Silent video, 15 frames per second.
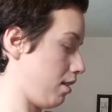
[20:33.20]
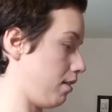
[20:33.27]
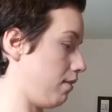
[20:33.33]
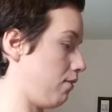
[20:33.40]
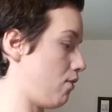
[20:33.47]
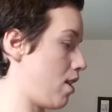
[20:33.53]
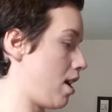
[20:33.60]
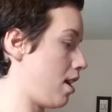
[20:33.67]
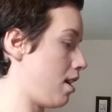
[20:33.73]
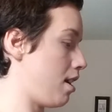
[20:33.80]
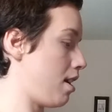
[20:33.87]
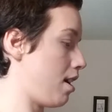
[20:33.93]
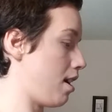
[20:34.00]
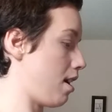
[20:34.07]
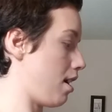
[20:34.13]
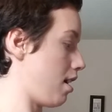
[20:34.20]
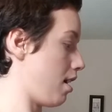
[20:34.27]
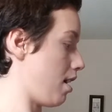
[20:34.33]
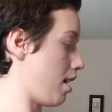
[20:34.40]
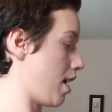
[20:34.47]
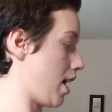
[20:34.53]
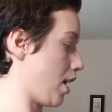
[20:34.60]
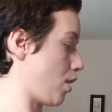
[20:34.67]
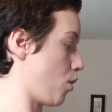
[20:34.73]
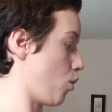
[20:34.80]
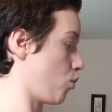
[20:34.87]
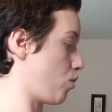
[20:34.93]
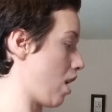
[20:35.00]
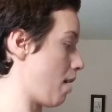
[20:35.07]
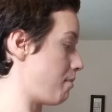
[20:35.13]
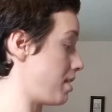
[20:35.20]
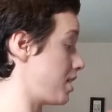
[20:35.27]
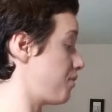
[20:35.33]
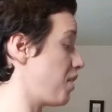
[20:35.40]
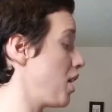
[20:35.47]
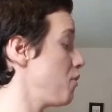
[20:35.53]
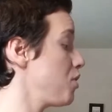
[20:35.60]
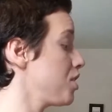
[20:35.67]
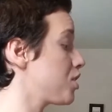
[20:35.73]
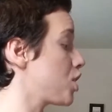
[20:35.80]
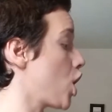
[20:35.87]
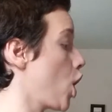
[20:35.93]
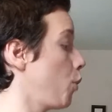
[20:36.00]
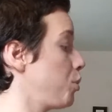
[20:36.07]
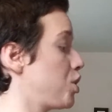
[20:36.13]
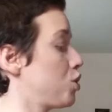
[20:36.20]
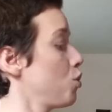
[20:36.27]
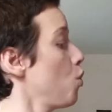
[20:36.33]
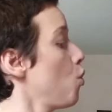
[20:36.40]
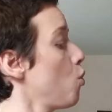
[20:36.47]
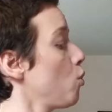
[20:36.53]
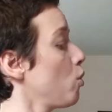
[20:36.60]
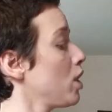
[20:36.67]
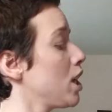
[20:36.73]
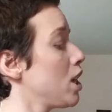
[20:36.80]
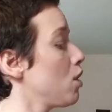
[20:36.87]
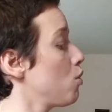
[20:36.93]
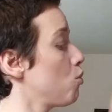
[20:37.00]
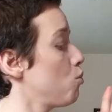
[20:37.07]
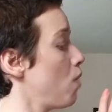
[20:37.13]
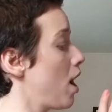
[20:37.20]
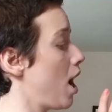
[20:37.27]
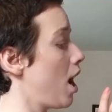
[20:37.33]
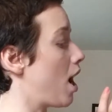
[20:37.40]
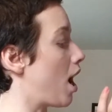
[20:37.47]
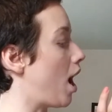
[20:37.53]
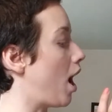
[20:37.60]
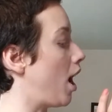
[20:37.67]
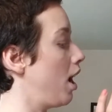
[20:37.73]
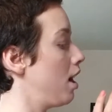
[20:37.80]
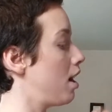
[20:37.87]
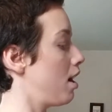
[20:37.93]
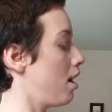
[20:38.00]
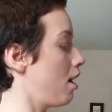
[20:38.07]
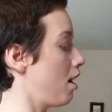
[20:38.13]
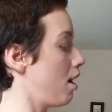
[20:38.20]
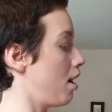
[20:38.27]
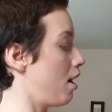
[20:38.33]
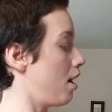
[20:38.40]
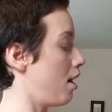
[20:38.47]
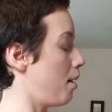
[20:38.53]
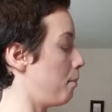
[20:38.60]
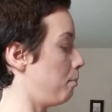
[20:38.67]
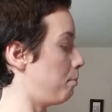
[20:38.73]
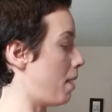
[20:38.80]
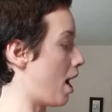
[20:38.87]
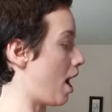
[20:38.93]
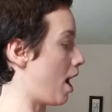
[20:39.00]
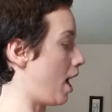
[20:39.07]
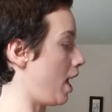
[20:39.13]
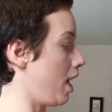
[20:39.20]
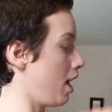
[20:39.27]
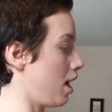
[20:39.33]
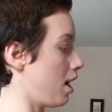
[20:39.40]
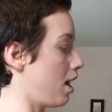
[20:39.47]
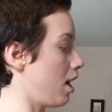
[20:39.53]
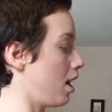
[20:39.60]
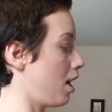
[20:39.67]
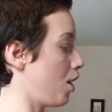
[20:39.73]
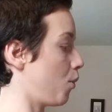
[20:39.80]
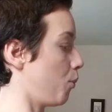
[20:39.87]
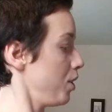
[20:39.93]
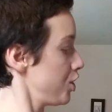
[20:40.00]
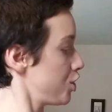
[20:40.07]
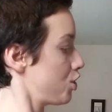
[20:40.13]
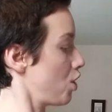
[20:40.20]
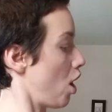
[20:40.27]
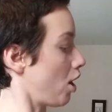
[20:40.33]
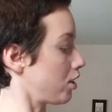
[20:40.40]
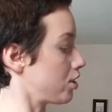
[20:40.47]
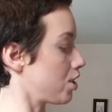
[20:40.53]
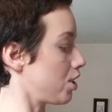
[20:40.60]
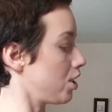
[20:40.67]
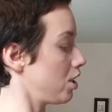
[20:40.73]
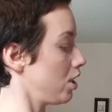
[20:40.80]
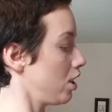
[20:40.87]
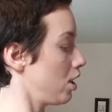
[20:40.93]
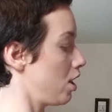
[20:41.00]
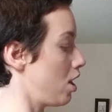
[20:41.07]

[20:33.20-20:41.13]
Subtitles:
and then I go grab his favorite song, which is Ooh Ee Ooh Ah Ah by Witch Doctor.